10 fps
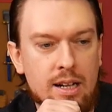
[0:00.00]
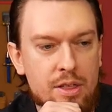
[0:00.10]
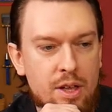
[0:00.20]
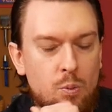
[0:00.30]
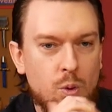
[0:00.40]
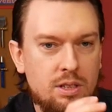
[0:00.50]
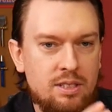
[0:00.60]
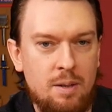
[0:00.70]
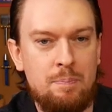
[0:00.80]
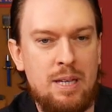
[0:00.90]
I think what
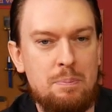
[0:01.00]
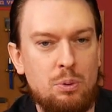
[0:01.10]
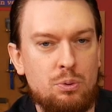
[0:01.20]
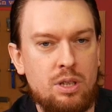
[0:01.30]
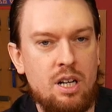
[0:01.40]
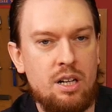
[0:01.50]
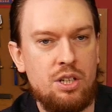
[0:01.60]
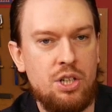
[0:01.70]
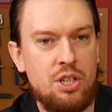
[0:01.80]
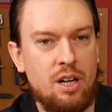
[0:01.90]
some people regard
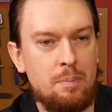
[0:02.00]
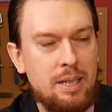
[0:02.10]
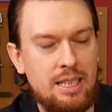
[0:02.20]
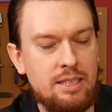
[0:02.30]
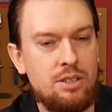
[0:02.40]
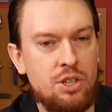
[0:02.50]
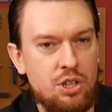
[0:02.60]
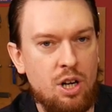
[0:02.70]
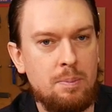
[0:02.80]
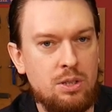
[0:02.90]
as sharp isn't
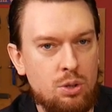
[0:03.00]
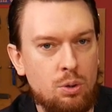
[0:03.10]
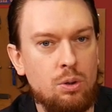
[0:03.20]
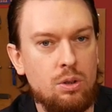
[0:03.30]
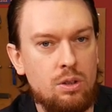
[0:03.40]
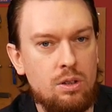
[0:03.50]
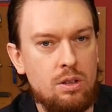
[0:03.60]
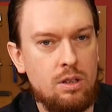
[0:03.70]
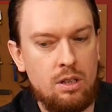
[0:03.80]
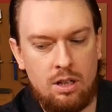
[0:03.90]
sharp at all.
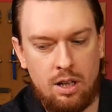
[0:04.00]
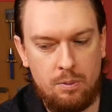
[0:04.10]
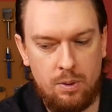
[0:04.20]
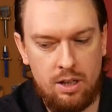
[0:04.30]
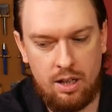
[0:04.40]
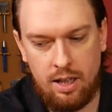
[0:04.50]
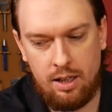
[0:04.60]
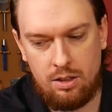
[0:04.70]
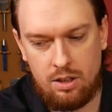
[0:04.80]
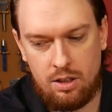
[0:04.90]
Like when
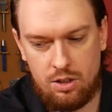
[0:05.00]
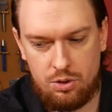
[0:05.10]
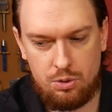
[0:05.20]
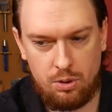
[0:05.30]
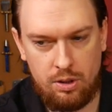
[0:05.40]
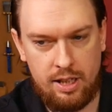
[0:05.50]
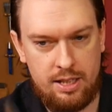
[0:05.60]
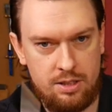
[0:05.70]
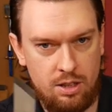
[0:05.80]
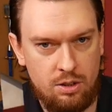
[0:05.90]
I draw
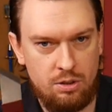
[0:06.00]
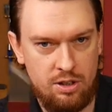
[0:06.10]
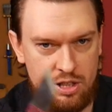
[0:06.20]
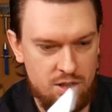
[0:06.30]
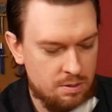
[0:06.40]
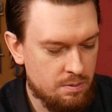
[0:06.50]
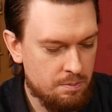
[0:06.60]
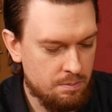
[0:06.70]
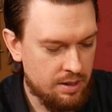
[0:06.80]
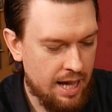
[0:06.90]
this across
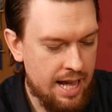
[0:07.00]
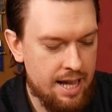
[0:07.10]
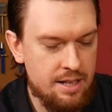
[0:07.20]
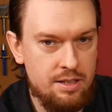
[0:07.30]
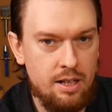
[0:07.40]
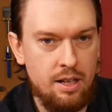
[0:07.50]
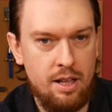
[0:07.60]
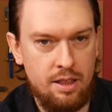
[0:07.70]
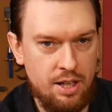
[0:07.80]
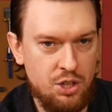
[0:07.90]
the hairs,
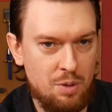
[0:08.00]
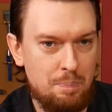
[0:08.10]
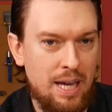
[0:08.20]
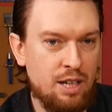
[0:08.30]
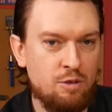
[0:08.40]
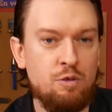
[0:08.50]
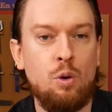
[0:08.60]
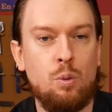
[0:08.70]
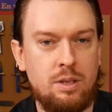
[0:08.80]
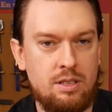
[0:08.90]
they should ping
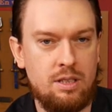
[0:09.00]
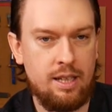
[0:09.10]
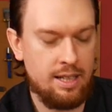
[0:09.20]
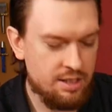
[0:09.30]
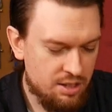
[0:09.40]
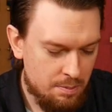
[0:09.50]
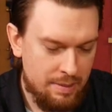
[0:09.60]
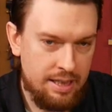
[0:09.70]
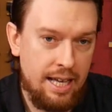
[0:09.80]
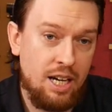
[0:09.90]
forwards. And that doesn't
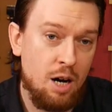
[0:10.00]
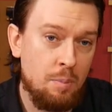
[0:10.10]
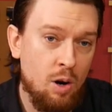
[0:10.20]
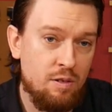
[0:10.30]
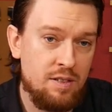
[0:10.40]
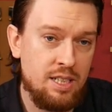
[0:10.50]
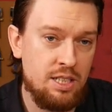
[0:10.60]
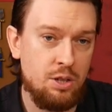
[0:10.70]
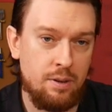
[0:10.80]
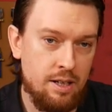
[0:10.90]
mean they come off as I
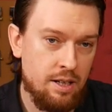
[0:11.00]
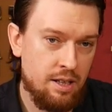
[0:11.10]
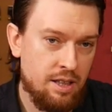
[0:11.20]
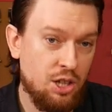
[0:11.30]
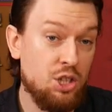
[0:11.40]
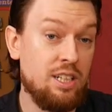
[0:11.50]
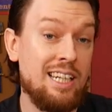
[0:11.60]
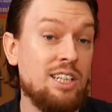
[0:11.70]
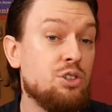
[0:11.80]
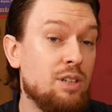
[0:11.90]
do it. They sh-
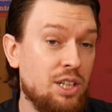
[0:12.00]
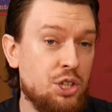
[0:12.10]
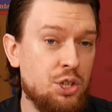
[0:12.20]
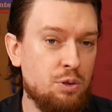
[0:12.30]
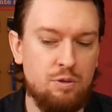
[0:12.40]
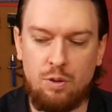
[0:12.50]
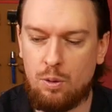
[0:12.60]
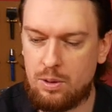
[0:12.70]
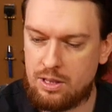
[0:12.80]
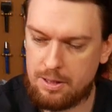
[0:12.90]
literally shoot
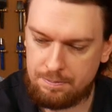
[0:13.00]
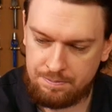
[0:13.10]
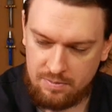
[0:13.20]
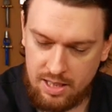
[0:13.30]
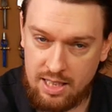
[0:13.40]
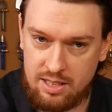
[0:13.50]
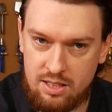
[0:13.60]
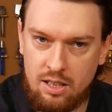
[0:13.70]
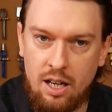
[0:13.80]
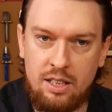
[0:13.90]
forwards that's a
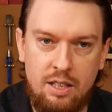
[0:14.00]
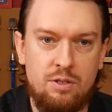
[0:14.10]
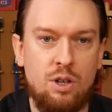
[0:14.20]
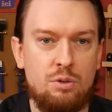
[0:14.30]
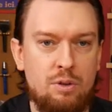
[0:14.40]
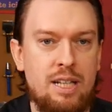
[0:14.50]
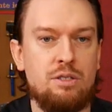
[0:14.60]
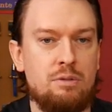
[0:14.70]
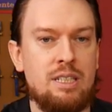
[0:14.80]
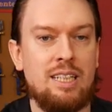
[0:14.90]
sign that you've got
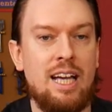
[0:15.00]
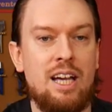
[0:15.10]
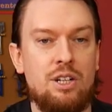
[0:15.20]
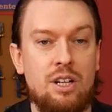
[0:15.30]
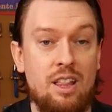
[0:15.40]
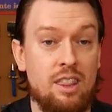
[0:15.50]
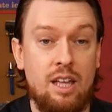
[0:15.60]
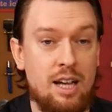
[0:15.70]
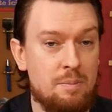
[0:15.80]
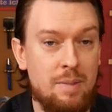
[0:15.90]
razor razor edge.
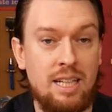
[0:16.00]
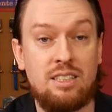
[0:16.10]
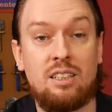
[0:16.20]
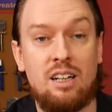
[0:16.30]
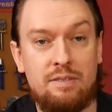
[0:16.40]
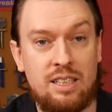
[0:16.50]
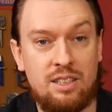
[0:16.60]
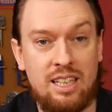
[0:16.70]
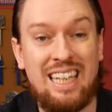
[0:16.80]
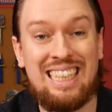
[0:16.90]
That makes
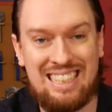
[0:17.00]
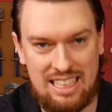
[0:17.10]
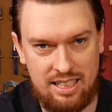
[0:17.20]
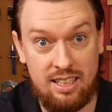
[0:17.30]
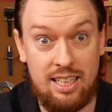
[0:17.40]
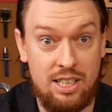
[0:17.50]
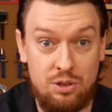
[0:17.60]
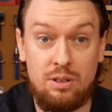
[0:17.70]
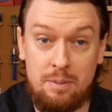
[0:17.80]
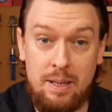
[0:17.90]
skiving easy,
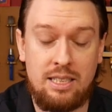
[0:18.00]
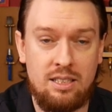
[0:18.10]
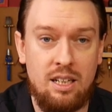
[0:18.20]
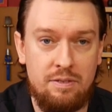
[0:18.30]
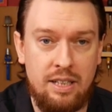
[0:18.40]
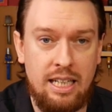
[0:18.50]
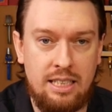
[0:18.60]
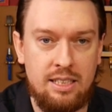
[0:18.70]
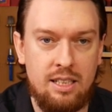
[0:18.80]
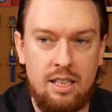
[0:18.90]
literally makes skiving
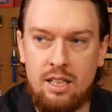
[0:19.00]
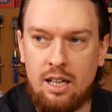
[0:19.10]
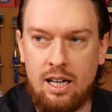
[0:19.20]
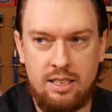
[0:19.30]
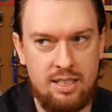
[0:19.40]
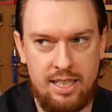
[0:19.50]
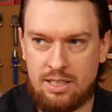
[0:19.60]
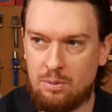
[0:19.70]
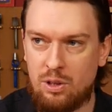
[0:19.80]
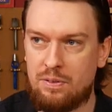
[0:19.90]
easy. I can take
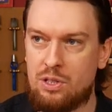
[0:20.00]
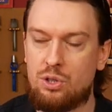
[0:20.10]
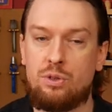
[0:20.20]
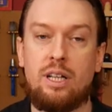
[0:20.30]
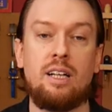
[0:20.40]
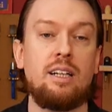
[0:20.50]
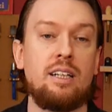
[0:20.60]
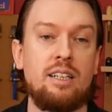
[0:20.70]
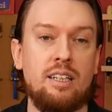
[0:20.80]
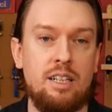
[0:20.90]
someone off the street,
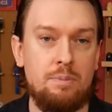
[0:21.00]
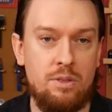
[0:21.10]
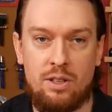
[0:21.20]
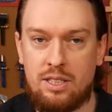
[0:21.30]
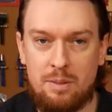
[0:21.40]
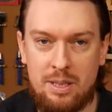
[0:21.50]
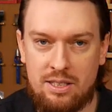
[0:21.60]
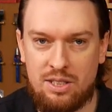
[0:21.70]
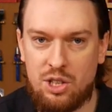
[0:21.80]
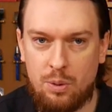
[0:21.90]
give them 30
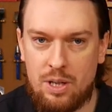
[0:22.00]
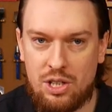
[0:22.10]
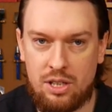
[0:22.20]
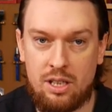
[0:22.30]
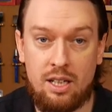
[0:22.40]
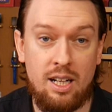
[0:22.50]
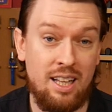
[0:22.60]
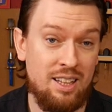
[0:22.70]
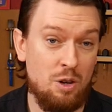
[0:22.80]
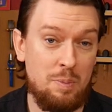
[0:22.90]
minutes of tuition,
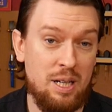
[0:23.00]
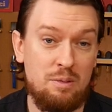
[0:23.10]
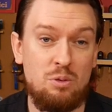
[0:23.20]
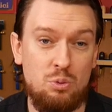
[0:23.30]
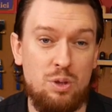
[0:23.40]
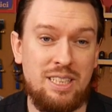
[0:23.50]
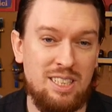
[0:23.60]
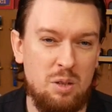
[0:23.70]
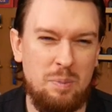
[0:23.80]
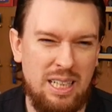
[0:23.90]
and they'll be
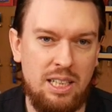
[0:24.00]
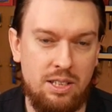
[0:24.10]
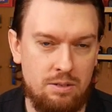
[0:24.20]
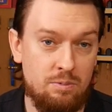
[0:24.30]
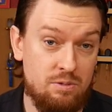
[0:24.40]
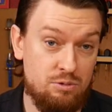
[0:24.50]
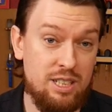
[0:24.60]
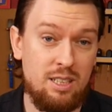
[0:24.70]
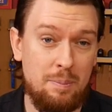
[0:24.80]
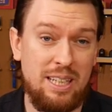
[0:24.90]
reasonably,
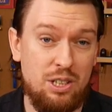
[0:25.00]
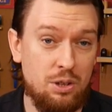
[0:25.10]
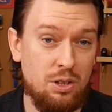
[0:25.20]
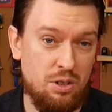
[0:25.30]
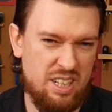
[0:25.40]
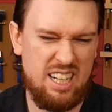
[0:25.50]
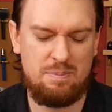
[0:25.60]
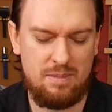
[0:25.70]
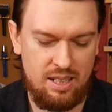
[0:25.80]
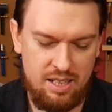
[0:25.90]
reasonably good on
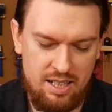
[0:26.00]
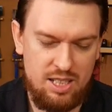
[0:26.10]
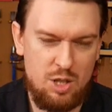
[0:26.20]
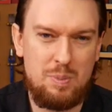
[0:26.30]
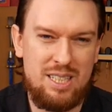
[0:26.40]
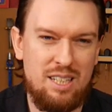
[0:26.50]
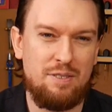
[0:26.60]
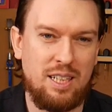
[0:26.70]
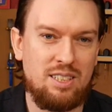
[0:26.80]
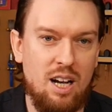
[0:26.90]
a
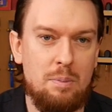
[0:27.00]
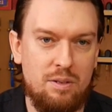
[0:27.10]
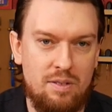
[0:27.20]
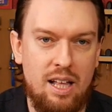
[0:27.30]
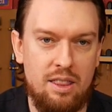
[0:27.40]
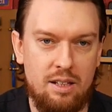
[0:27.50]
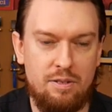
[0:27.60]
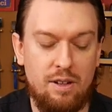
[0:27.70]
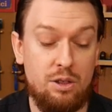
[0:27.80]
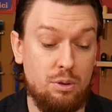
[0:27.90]
specific type of leather.
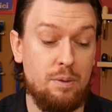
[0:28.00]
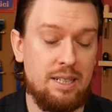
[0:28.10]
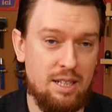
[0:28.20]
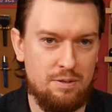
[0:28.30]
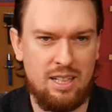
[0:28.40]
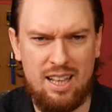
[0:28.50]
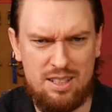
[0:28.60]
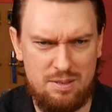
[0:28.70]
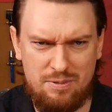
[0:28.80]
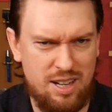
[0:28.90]
If I throw in different
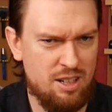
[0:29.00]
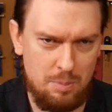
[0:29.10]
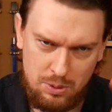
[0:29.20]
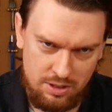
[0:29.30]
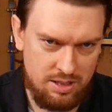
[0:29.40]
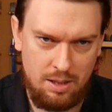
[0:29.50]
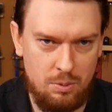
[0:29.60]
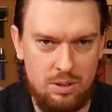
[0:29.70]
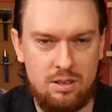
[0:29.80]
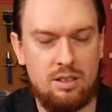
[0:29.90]
leathers and variables, they
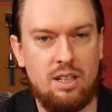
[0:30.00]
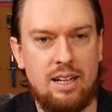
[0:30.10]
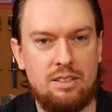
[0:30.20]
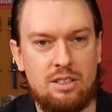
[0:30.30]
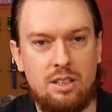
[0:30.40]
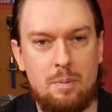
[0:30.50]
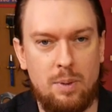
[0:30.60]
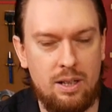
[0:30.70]
wouldn't know how to do that.